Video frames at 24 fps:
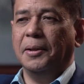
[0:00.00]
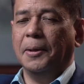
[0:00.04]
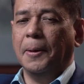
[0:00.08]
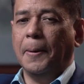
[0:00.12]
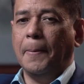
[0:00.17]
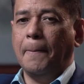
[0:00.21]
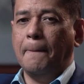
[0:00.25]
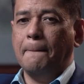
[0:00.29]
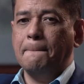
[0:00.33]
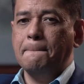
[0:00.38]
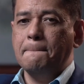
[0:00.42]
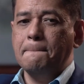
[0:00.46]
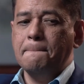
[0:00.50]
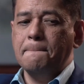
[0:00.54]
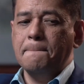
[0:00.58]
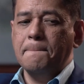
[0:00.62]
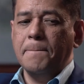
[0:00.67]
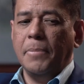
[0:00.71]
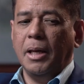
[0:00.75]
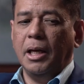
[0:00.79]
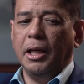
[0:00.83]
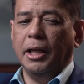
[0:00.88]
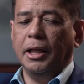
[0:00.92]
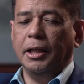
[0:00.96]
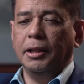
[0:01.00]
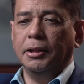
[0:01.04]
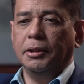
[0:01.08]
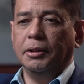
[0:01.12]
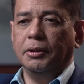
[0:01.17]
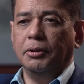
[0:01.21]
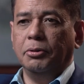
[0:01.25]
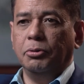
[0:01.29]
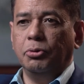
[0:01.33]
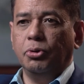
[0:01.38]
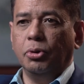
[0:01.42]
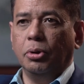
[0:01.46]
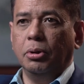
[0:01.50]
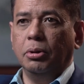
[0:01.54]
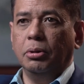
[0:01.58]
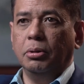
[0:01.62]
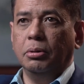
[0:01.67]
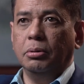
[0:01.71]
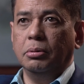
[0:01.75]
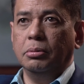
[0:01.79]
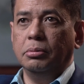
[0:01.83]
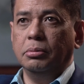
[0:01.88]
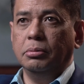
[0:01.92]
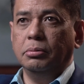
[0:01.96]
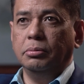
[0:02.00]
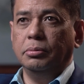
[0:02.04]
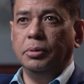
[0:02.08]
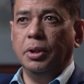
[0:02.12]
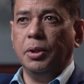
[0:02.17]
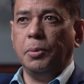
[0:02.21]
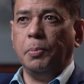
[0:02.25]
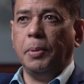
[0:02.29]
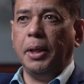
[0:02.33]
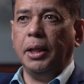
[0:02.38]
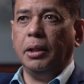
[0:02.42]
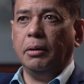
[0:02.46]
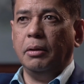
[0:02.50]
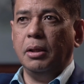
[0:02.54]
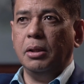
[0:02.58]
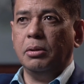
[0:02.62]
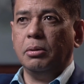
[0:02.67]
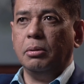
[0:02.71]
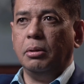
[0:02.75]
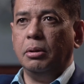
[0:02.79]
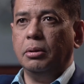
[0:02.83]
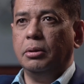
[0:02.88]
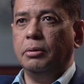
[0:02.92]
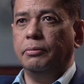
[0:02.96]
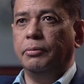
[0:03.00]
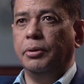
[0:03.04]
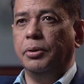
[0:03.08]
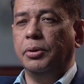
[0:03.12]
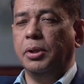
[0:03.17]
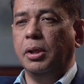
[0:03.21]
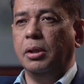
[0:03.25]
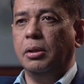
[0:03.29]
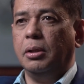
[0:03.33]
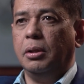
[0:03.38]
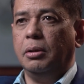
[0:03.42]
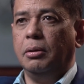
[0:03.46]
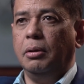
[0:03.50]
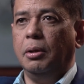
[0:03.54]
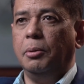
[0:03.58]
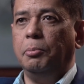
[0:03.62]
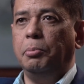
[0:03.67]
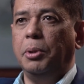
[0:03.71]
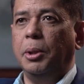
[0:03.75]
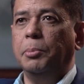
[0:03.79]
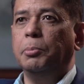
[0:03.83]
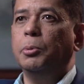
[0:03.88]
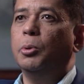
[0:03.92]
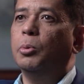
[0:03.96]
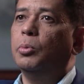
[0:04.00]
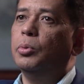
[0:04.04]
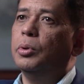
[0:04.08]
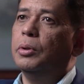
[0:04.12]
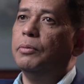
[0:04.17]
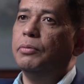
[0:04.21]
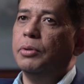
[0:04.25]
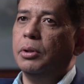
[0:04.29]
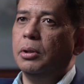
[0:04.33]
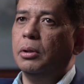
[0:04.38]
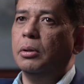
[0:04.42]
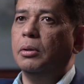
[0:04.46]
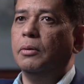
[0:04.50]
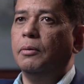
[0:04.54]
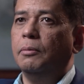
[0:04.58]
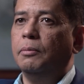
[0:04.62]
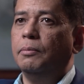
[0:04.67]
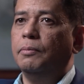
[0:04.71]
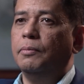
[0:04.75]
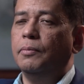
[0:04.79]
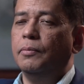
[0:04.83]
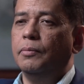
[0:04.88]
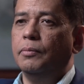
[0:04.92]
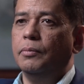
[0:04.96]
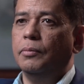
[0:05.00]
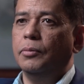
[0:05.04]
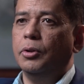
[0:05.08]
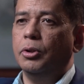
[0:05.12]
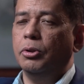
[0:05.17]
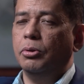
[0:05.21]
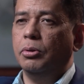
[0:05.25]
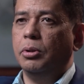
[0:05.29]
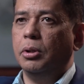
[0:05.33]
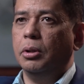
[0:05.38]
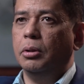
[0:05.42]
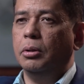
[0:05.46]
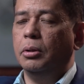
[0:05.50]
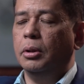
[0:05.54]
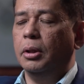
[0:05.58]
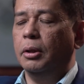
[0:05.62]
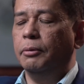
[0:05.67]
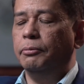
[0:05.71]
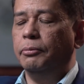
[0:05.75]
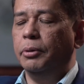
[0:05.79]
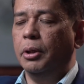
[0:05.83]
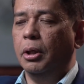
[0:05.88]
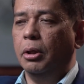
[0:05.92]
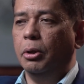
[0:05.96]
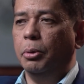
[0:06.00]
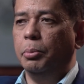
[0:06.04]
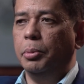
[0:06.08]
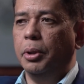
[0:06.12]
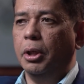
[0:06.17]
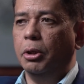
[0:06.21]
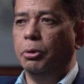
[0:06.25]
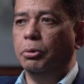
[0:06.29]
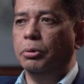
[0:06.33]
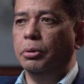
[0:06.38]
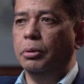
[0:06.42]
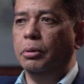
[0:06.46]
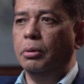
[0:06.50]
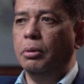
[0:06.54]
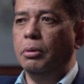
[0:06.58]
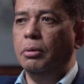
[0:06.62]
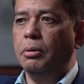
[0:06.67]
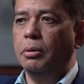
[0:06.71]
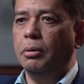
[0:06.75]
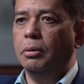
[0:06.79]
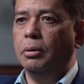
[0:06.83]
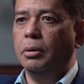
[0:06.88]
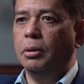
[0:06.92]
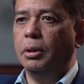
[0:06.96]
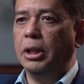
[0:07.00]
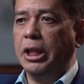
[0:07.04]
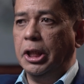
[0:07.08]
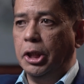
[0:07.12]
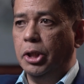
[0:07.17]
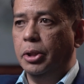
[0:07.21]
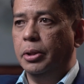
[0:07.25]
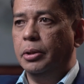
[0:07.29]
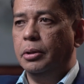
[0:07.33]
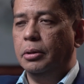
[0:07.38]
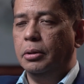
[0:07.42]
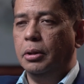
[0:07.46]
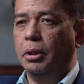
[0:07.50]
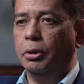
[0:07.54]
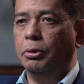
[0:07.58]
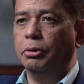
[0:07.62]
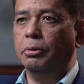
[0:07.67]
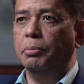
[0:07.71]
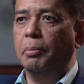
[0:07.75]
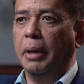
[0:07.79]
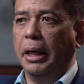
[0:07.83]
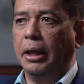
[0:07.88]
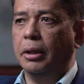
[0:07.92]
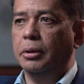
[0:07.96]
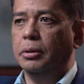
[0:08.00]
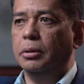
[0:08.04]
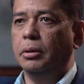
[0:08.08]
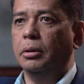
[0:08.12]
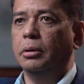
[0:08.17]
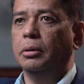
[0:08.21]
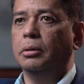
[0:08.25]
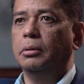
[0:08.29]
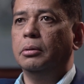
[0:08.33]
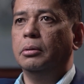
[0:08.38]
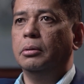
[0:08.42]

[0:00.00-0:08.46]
Yeah. And so, despite these controversies, I think people would have still considered FBR to be a good leader, a good manager.